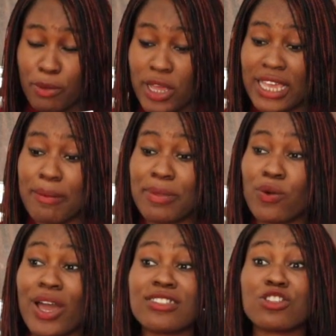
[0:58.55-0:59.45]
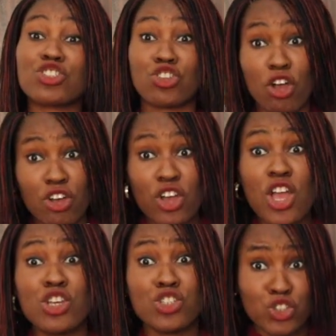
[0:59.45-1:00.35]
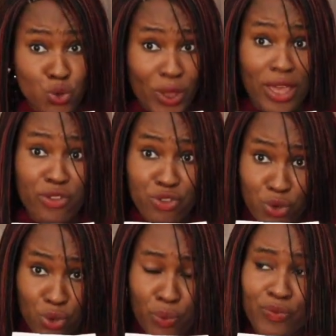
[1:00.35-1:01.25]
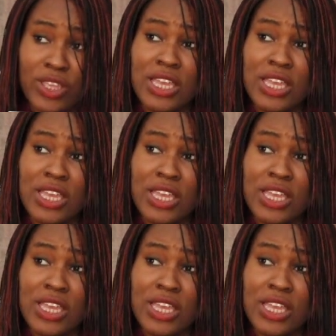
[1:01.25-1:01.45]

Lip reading: but it can be quite a chunk to get through.